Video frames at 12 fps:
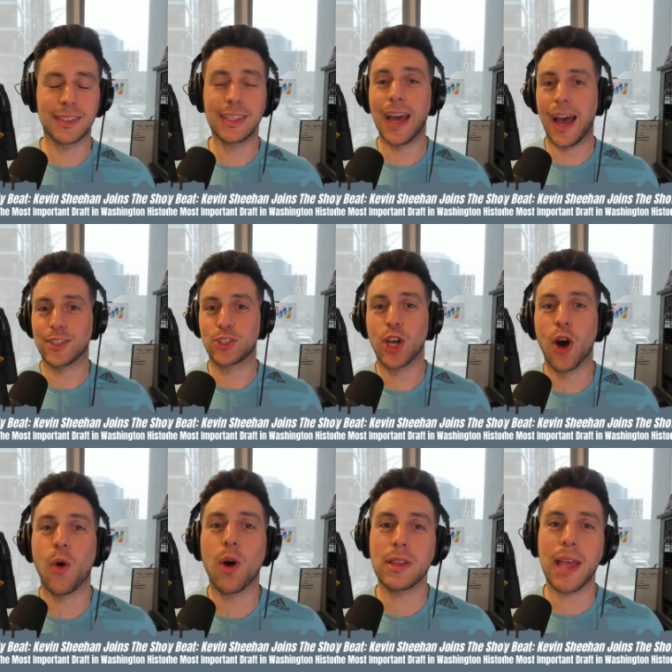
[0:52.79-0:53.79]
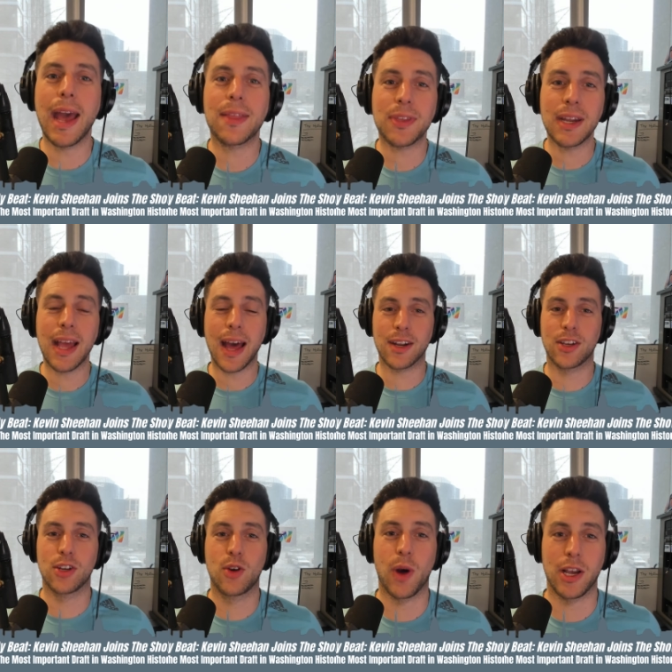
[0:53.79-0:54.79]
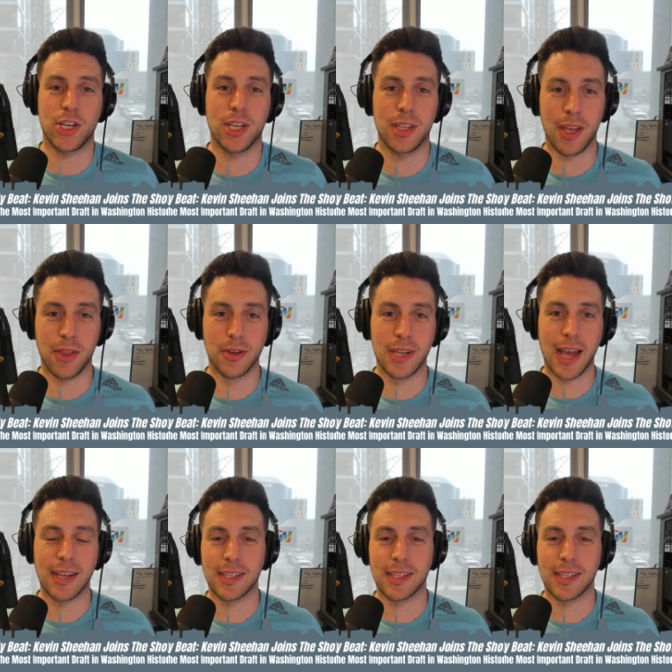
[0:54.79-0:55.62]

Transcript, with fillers: Yeah. So Anthony had a good question the other day.